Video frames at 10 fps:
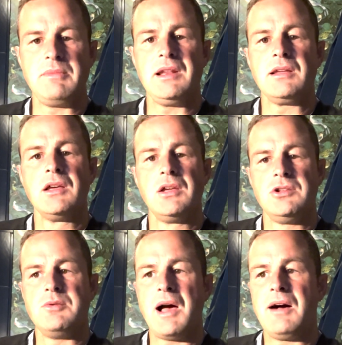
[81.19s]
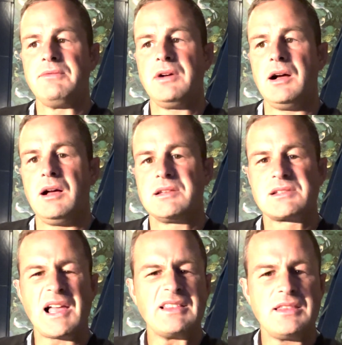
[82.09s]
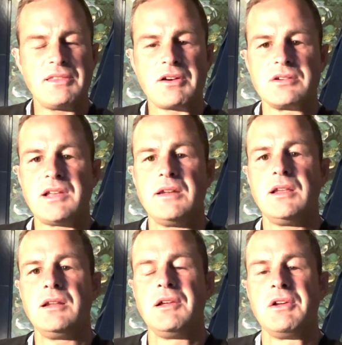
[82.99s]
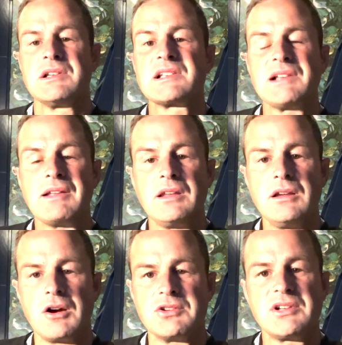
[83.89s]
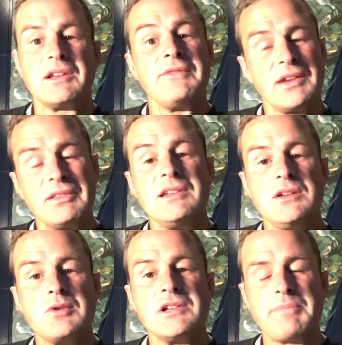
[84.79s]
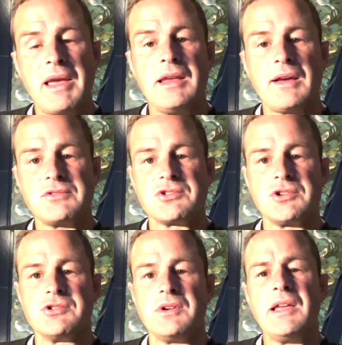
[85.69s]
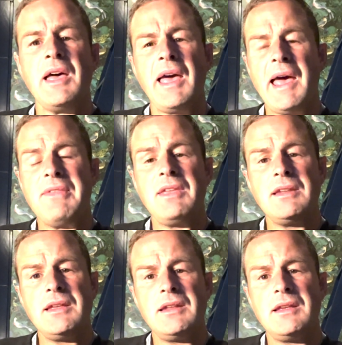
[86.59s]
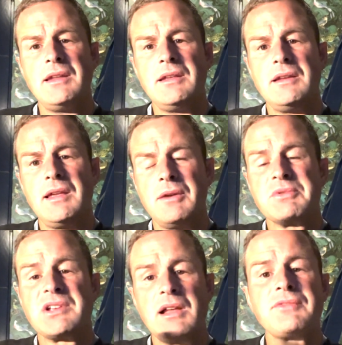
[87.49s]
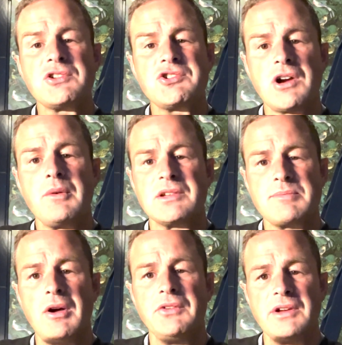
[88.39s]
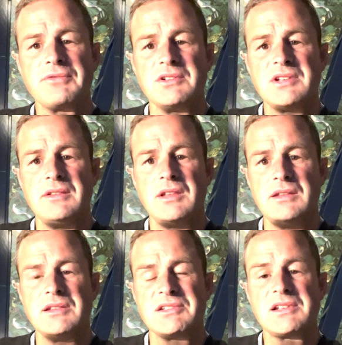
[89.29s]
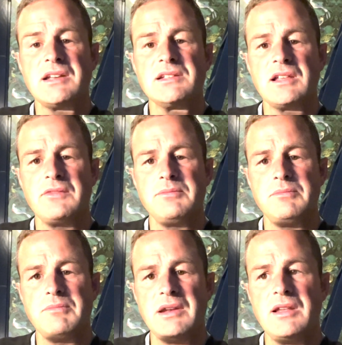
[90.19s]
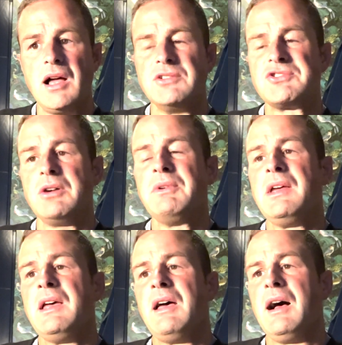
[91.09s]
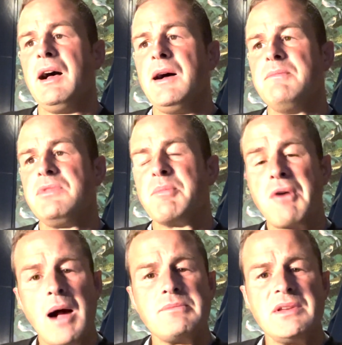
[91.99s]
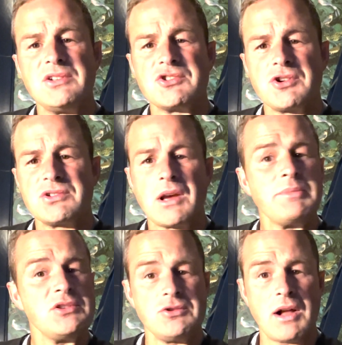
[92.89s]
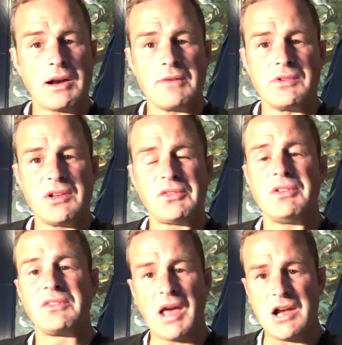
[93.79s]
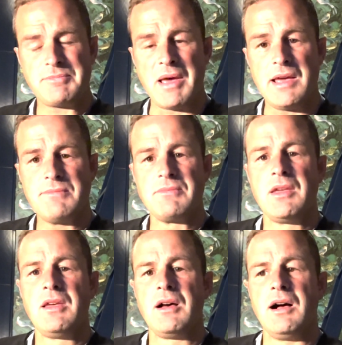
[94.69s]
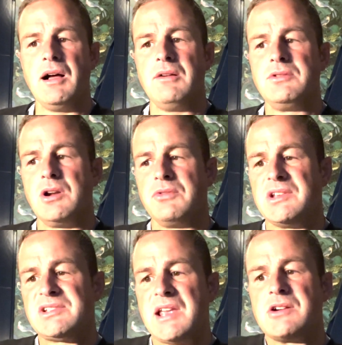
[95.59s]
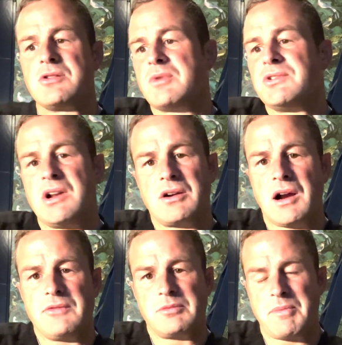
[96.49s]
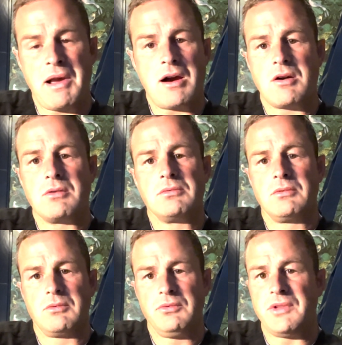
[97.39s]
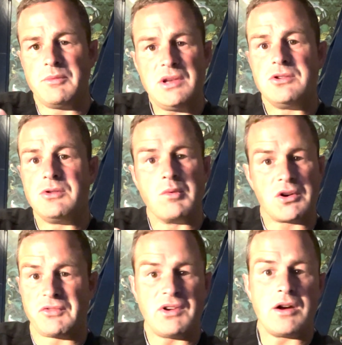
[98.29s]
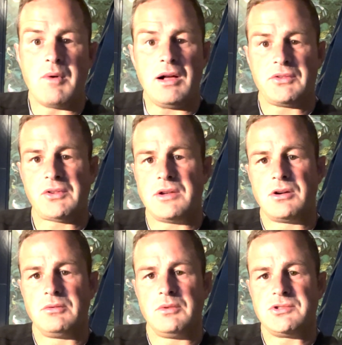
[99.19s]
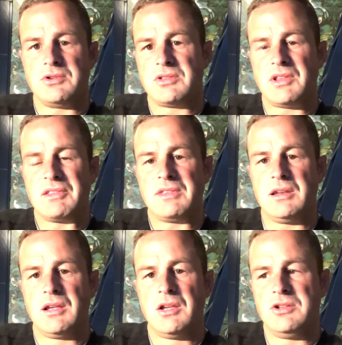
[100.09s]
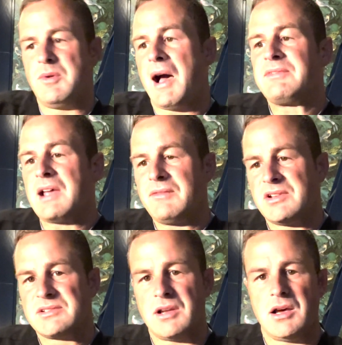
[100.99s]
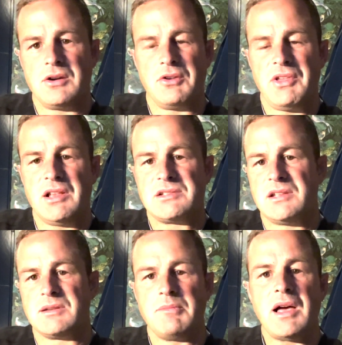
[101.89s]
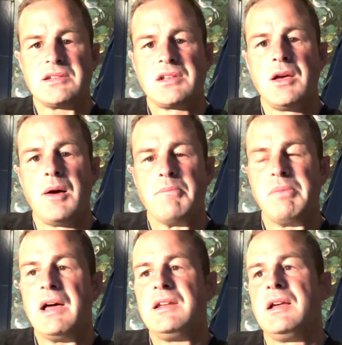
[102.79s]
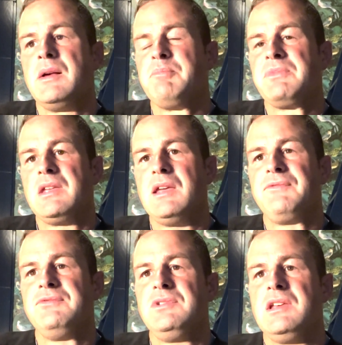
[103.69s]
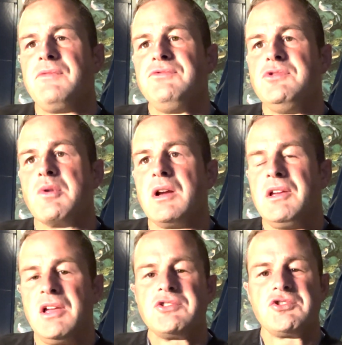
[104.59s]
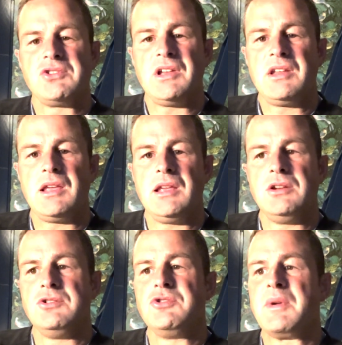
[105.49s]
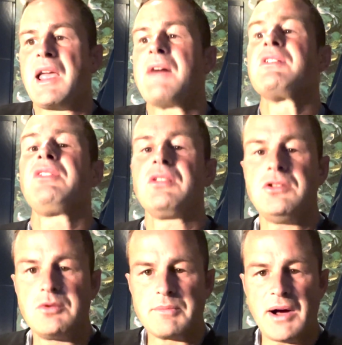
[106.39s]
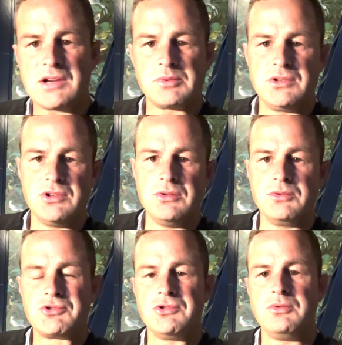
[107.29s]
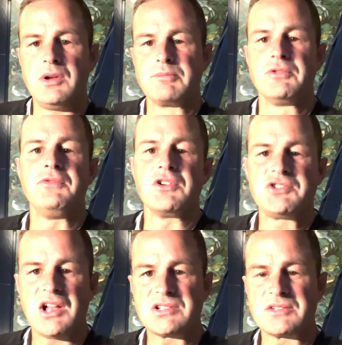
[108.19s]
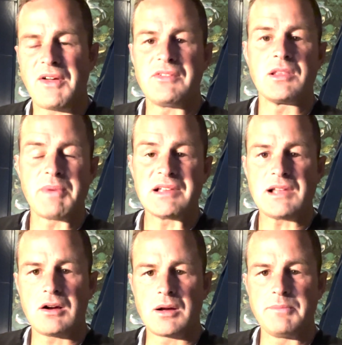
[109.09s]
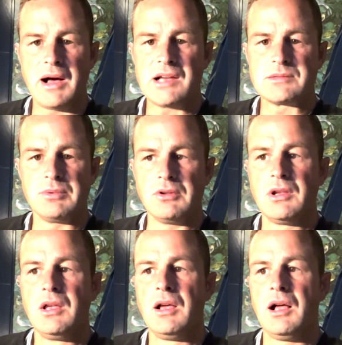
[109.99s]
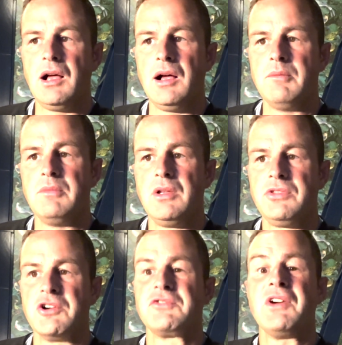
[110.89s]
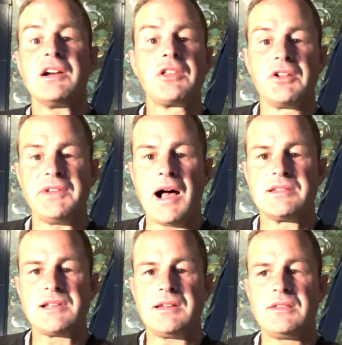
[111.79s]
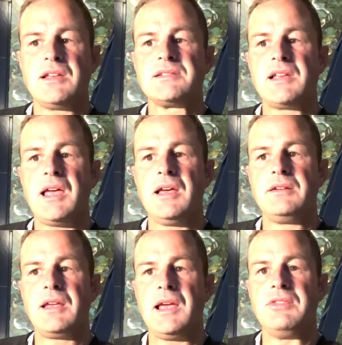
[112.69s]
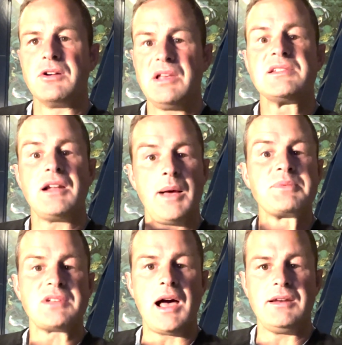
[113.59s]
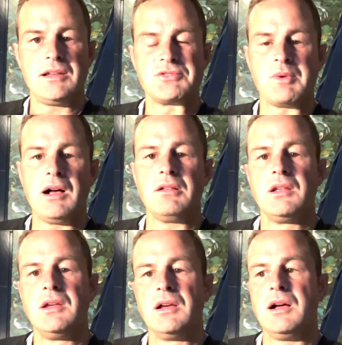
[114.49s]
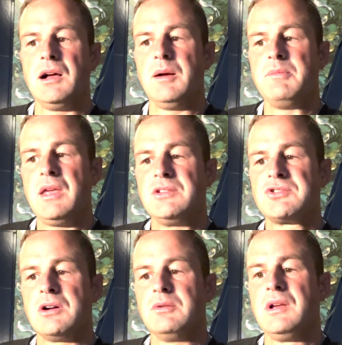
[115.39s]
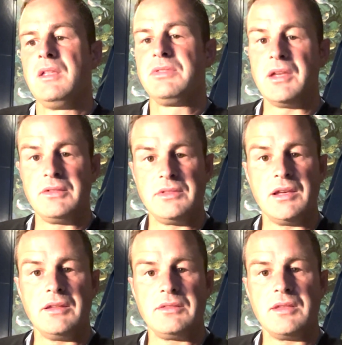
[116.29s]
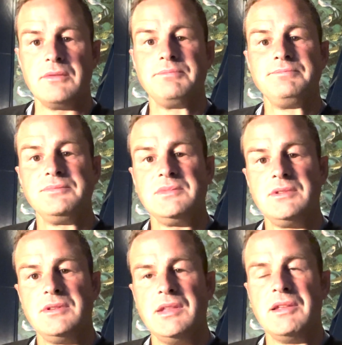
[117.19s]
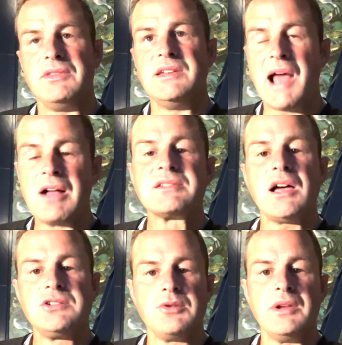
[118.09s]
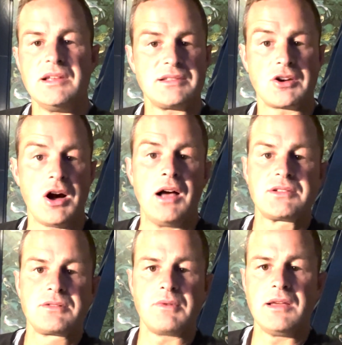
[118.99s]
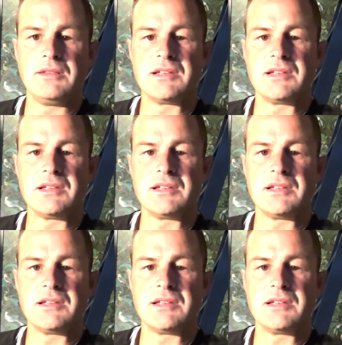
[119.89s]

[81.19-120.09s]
Meaning you have a slightly thicker tendon, slightly or significantly decreased pain after surgery. And it was enough to show a small difference in the studies that have been done. So the problem is insurance companies do not cover this. It's cash pay. The standard rotator cuff repair that we do works very well. So I don't want you to think that you have to have this done or that it's a must. But if you are interested in doing everything that you can possibly do to improve your chances of having the best outcome possible, there's very little downside to this, and there is an upside as well. And so the downside to it is the cost, right?